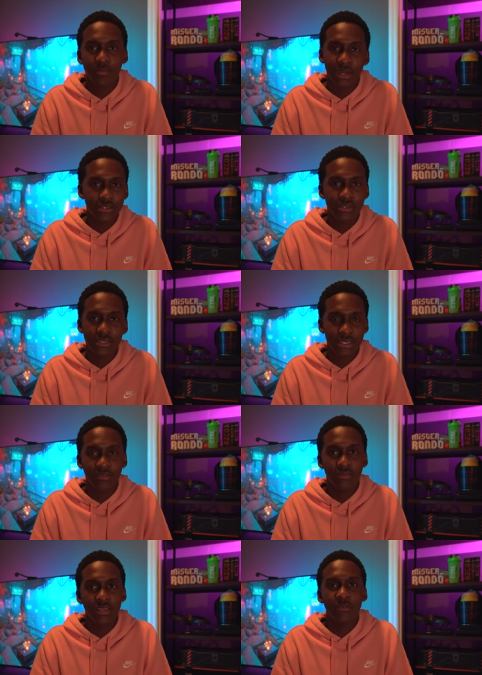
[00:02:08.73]
budget
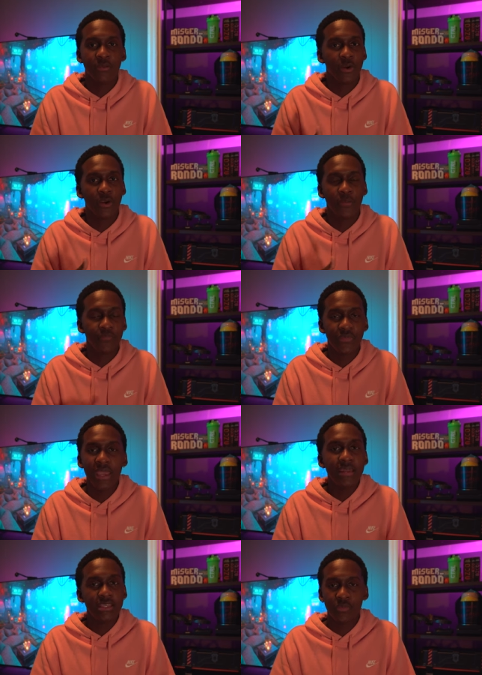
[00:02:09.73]
T V for
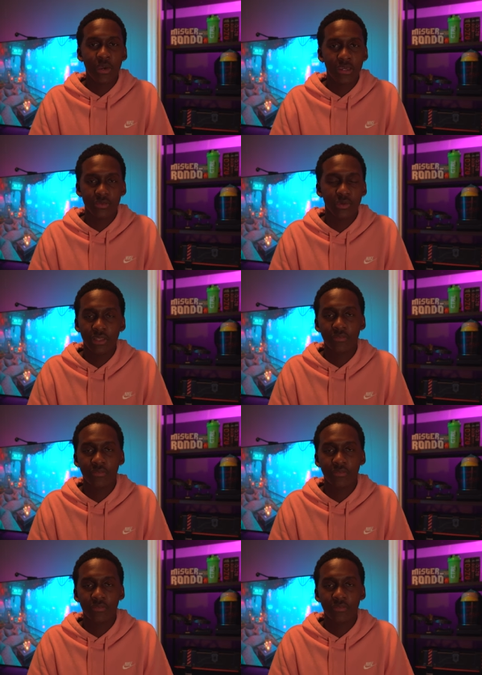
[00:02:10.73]
any space, really.